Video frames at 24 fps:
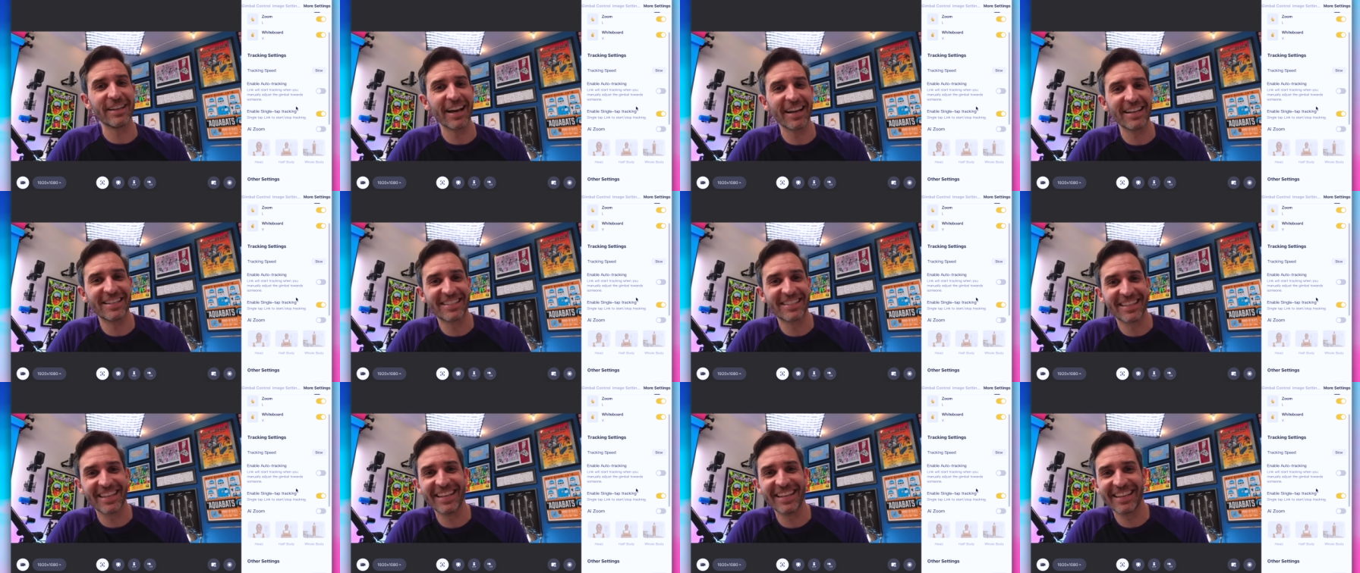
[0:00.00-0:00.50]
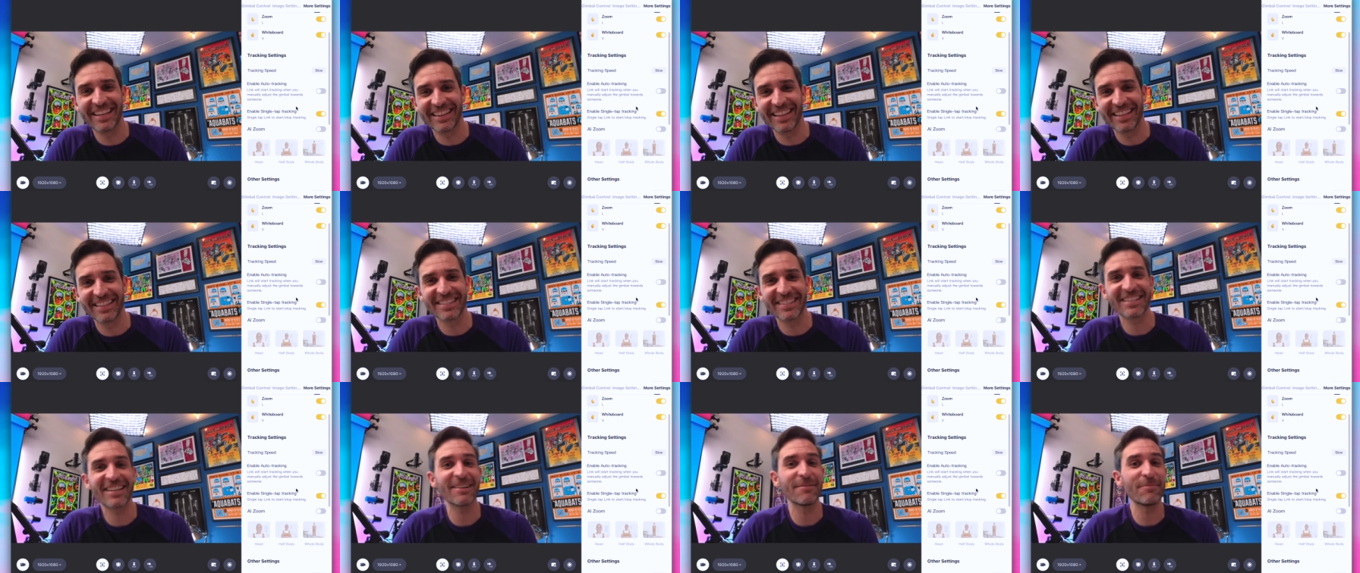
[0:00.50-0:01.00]
nice thing
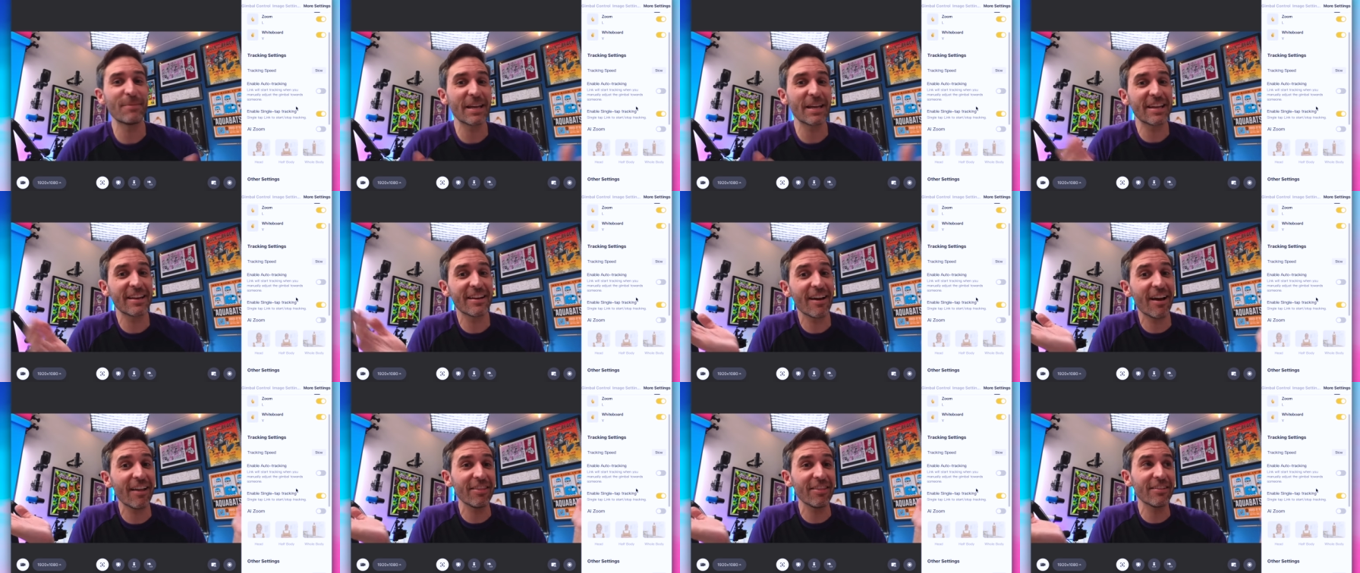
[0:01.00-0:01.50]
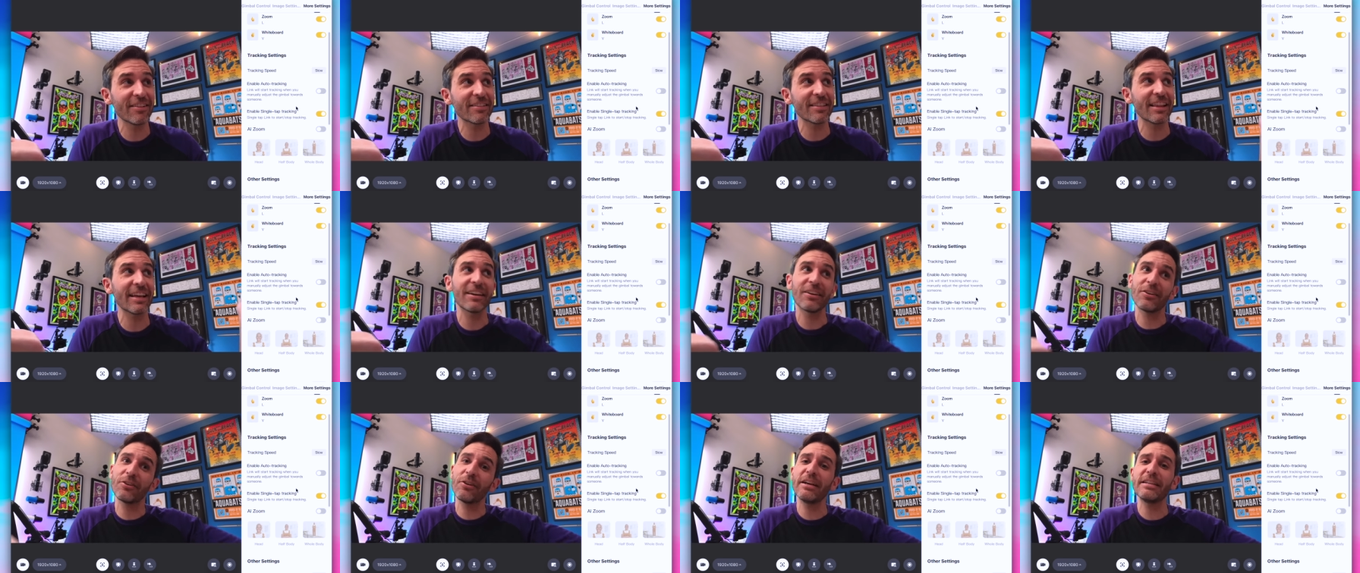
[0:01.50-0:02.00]
that's gonna make you not look
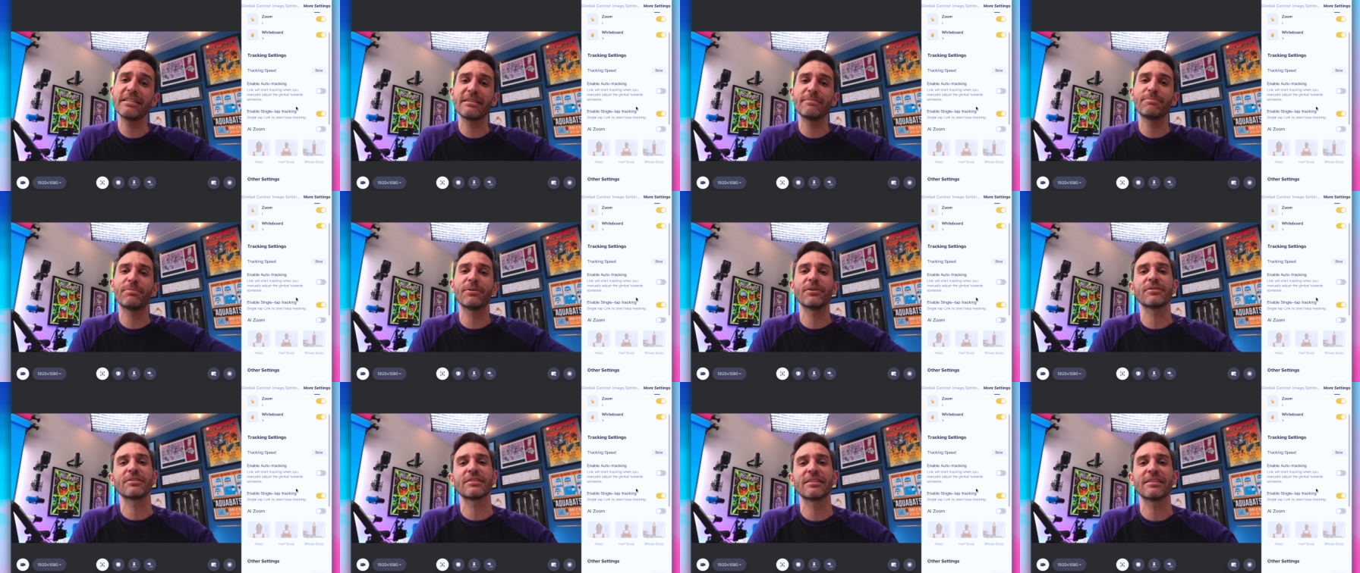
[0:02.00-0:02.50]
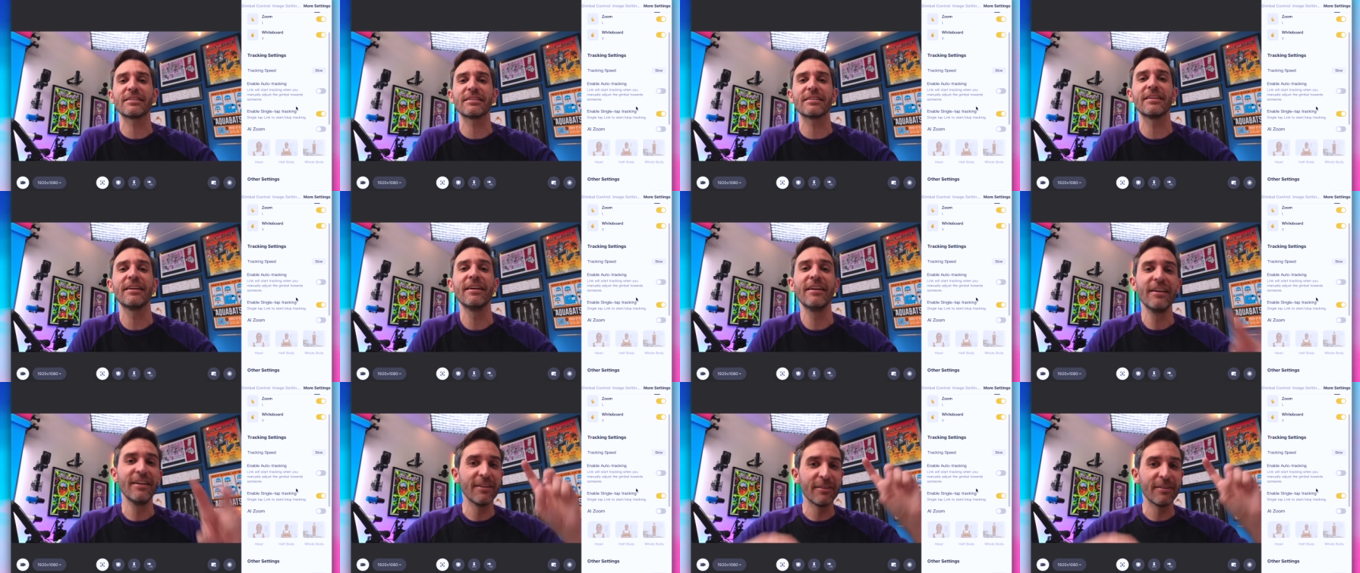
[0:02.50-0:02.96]
like a crazy person